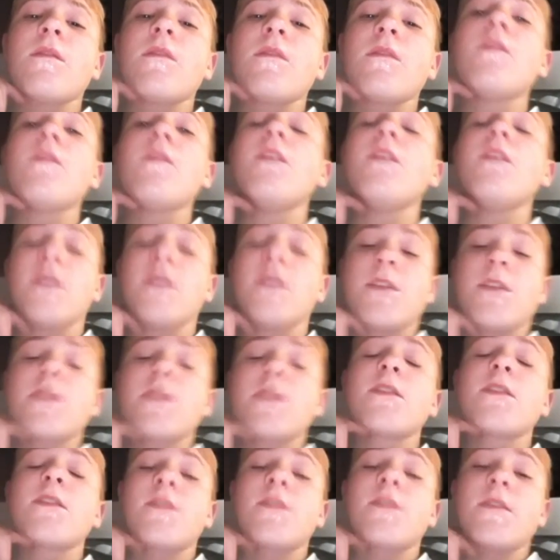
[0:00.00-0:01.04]

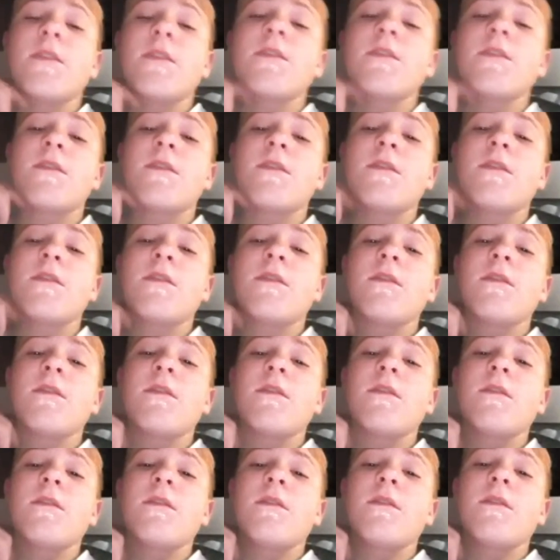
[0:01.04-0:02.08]

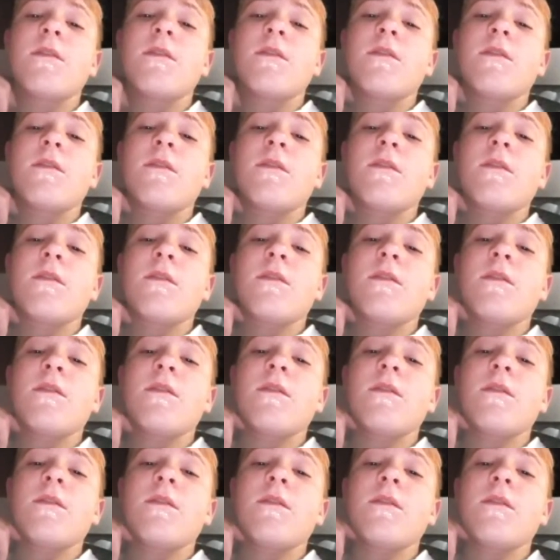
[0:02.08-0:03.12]

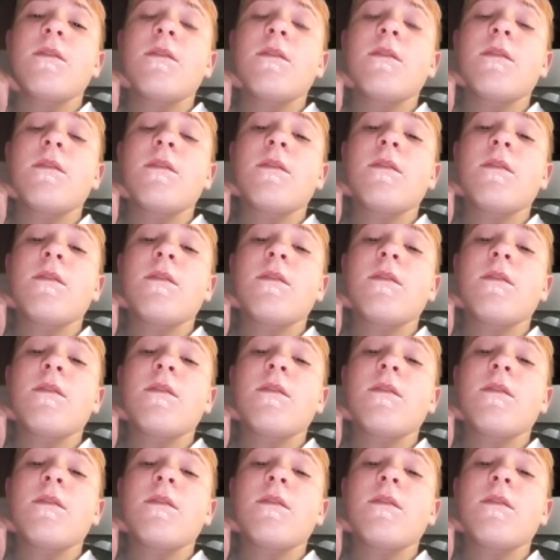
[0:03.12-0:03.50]
This person isn't speaking.